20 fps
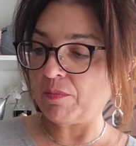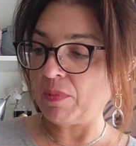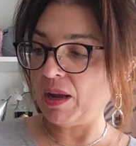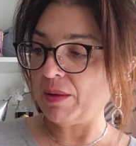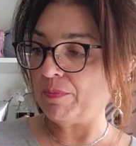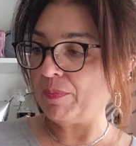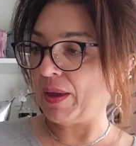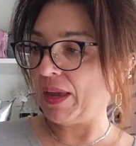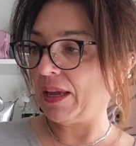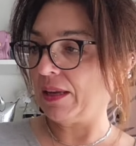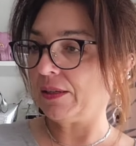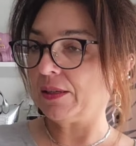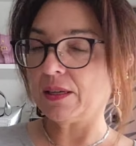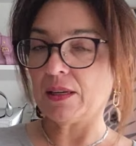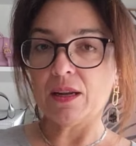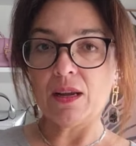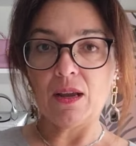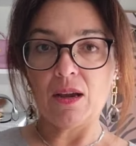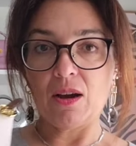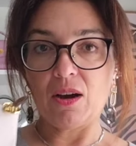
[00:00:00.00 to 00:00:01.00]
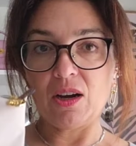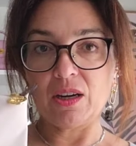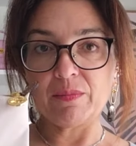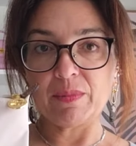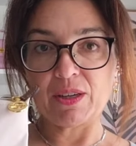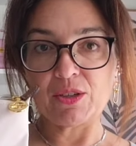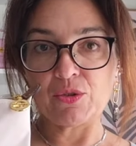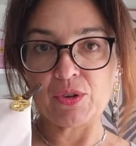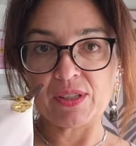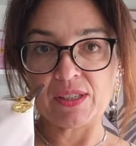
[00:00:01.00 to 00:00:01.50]
my bed on
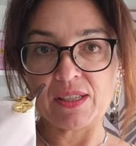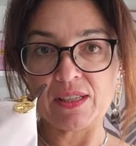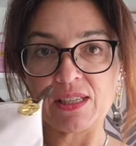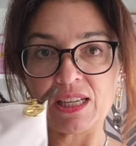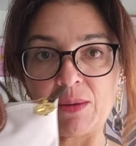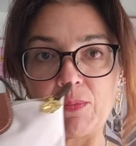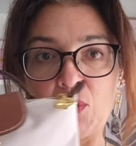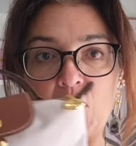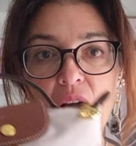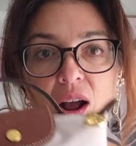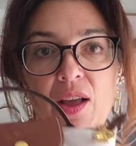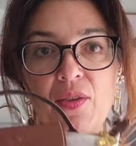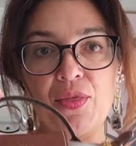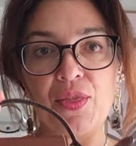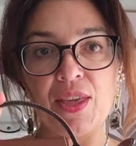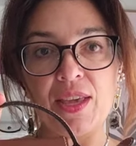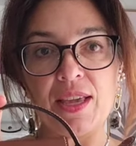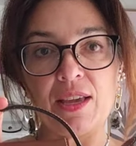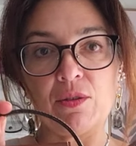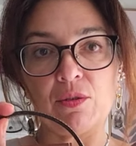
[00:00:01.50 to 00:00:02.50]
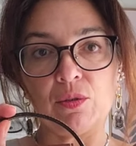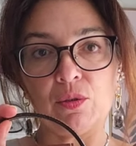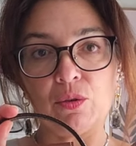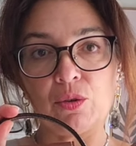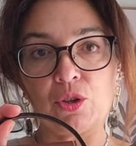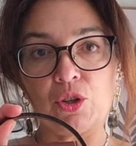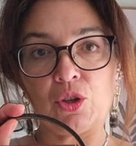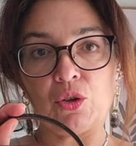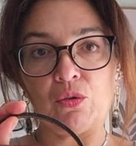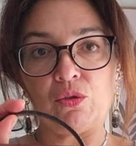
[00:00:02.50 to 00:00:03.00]
my dressing table. I think it'll
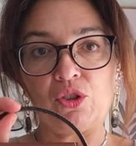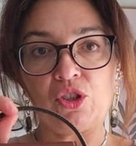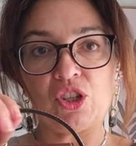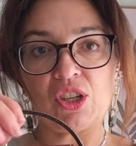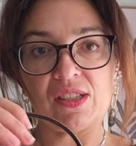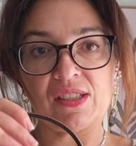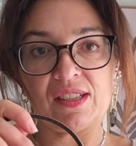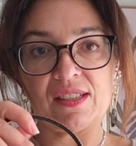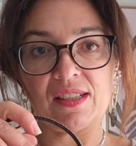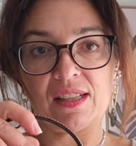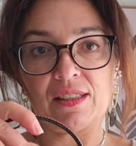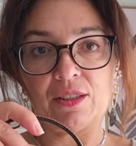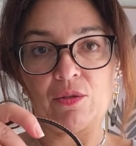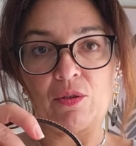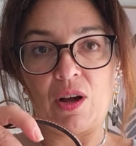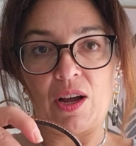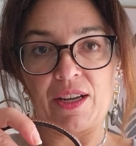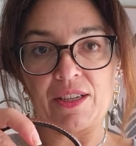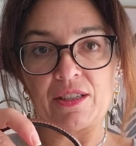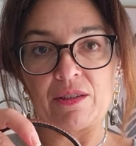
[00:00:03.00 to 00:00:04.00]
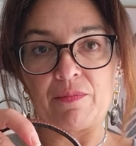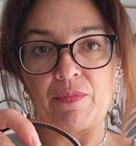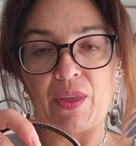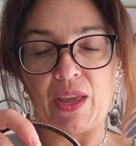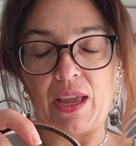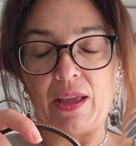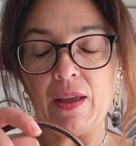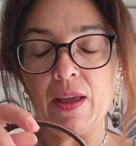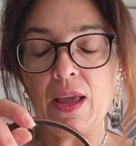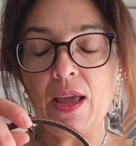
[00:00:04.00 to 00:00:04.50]
look cute just as a little item
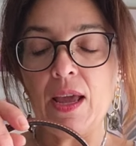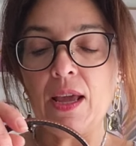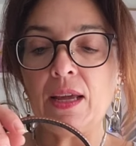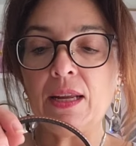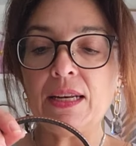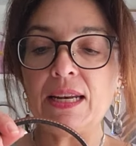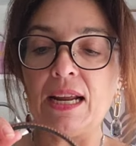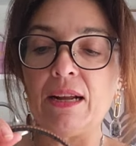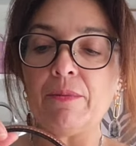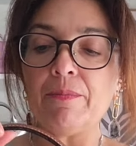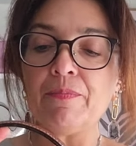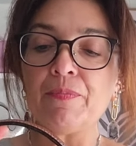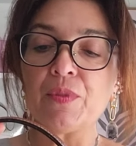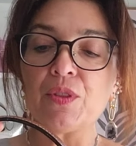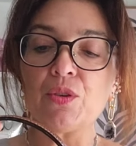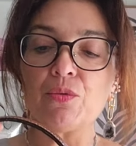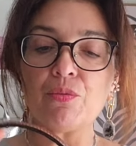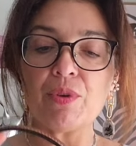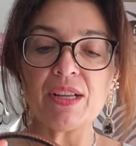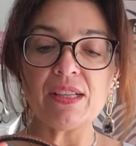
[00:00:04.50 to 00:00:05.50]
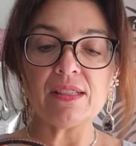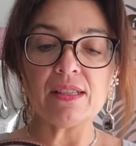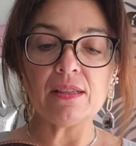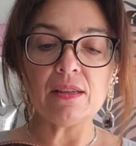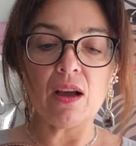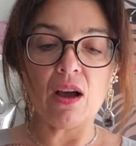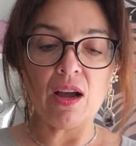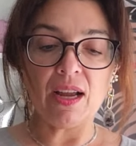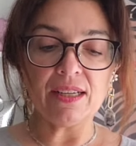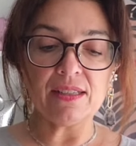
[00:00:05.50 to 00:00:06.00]
there. Now, the
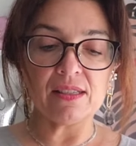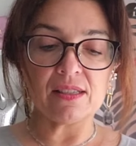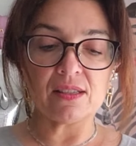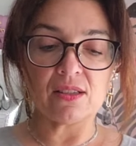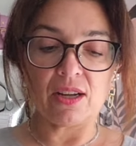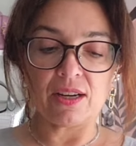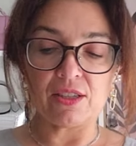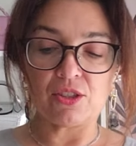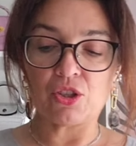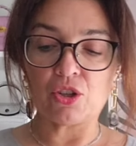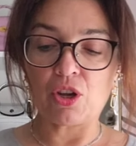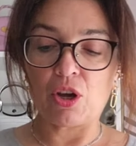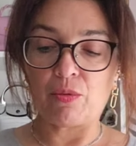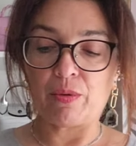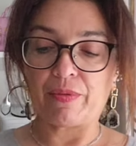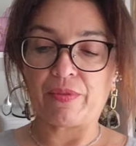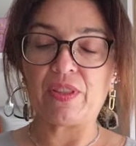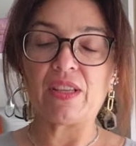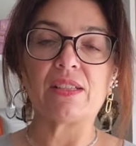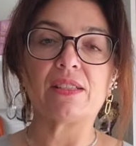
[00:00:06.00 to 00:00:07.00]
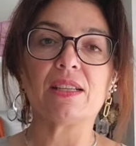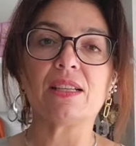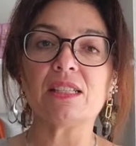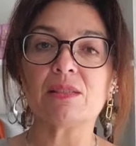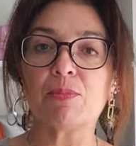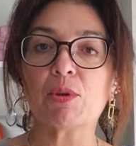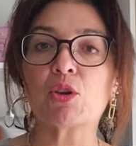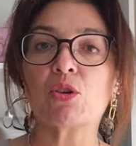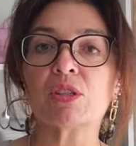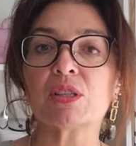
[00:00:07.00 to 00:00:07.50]
reason I decided to go with this
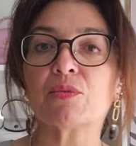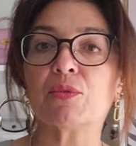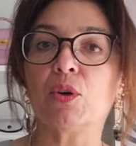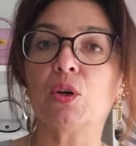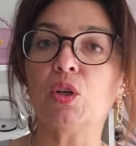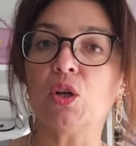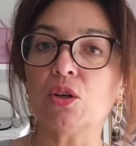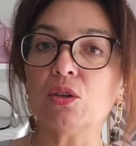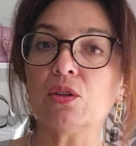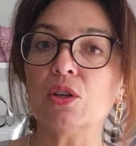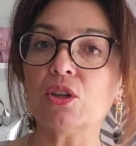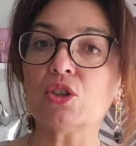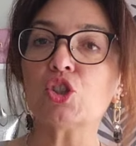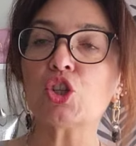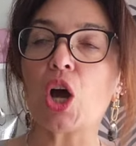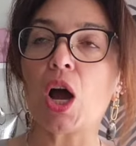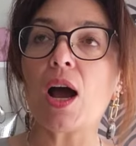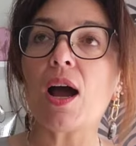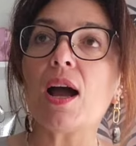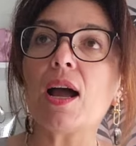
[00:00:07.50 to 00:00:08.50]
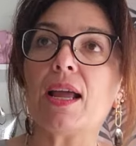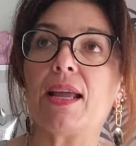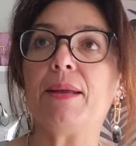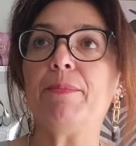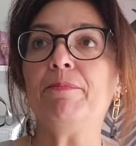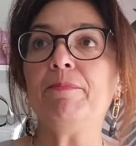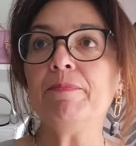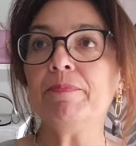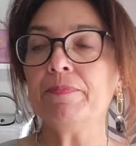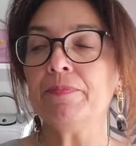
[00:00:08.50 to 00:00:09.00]
is because for a long
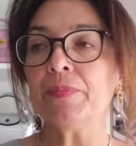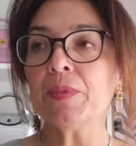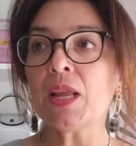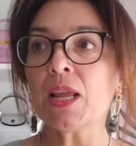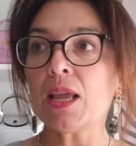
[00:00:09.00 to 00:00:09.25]
time,